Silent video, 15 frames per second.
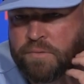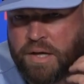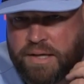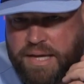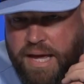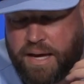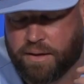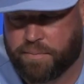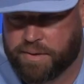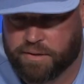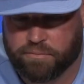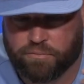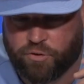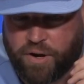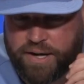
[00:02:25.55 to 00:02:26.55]
Yeah, I
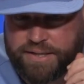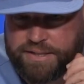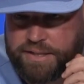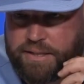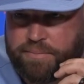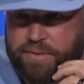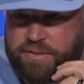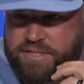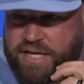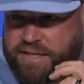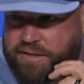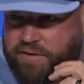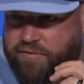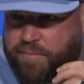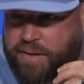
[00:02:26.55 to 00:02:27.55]
mean, credit to him. He
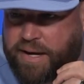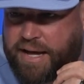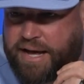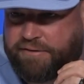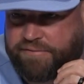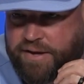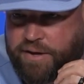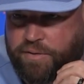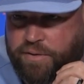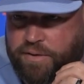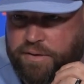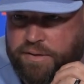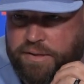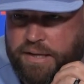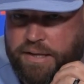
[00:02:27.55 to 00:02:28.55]
sat there for about a half
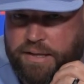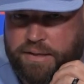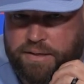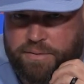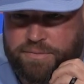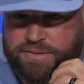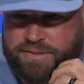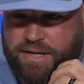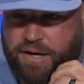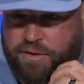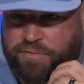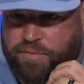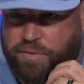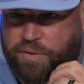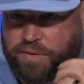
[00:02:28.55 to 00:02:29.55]
hour, and he was kind
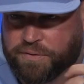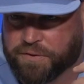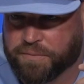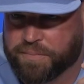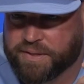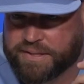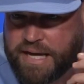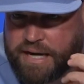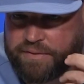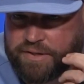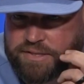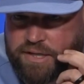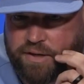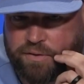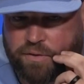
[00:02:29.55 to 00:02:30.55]
of throwing a little bit down in the
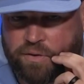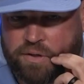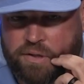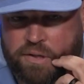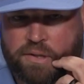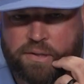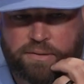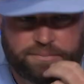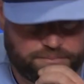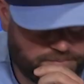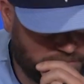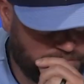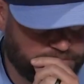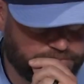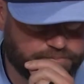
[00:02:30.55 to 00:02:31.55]
tunnel.
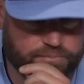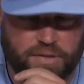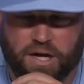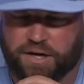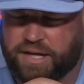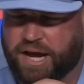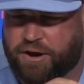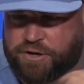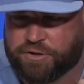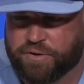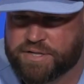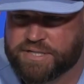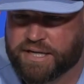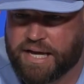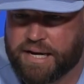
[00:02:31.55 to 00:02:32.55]

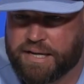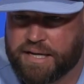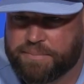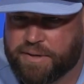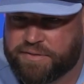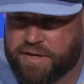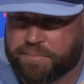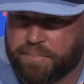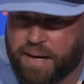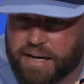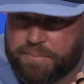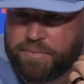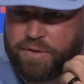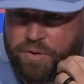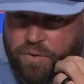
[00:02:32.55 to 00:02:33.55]
Uncharacteristic out of him, I think
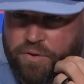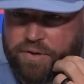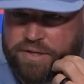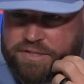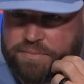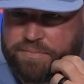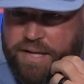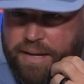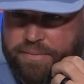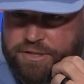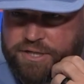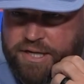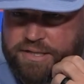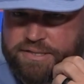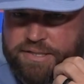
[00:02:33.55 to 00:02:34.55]
bottom of the order did some damage
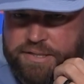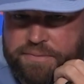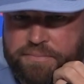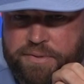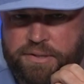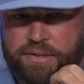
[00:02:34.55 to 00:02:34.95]
against him.